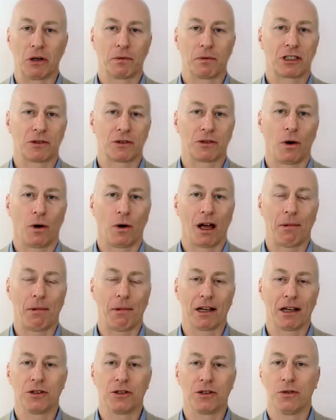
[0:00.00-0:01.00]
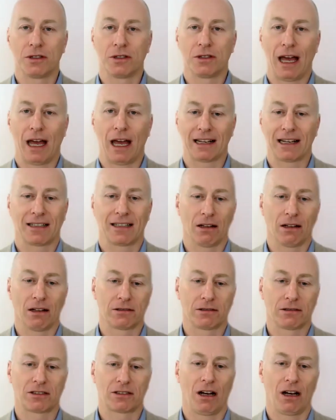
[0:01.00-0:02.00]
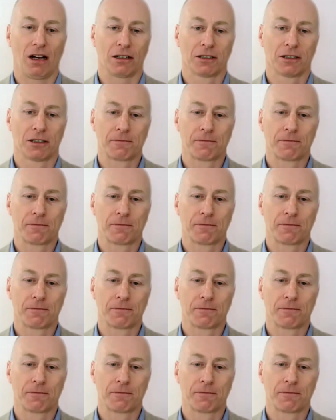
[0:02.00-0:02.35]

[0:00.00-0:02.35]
which is why I might use Excel to start.